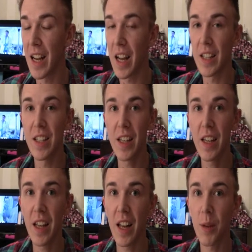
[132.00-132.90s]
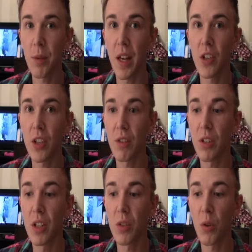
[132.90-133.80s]
I did end up catching a
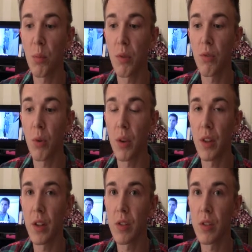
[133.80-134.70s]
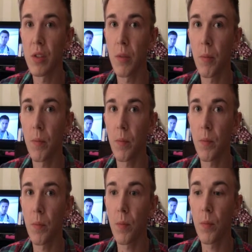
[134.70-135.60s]
Venusaur before this,
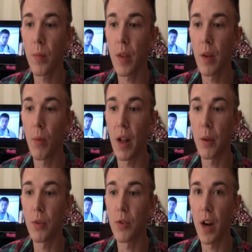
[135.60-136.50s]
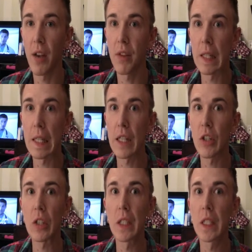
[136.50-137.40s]
while I was driving,
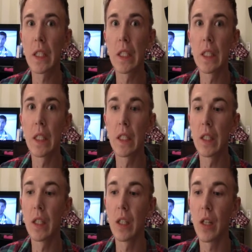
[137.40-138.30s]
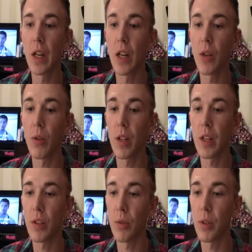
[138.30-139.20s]
actually. I don't
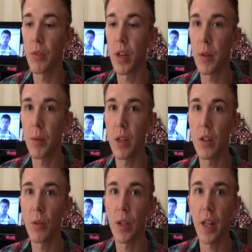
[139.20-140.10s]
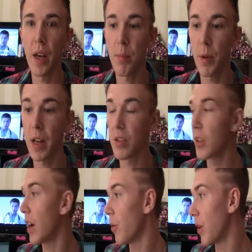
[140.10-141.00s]
like to really recommend doing that, but I
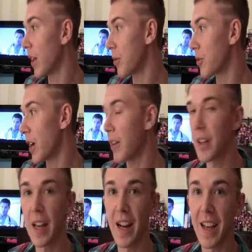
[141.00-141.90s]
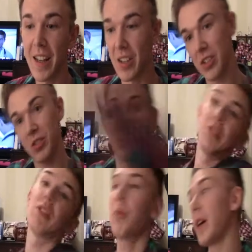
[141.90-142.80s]
saw it while I was driving, and I
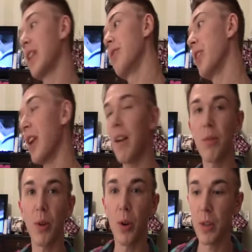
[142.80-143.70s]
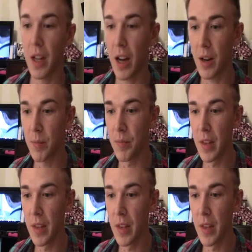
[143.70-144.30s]
quickly veered off the road and caught him.